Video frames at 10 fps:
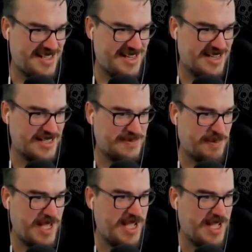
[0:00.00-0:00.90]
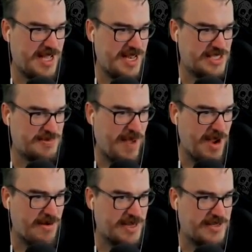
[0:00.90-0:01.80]
Here, let's play uh, an
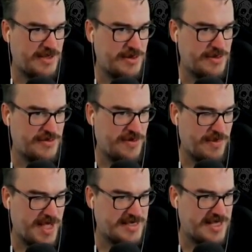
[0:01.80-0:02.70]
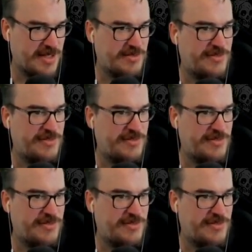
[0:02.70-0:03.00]
inspiring tune for myself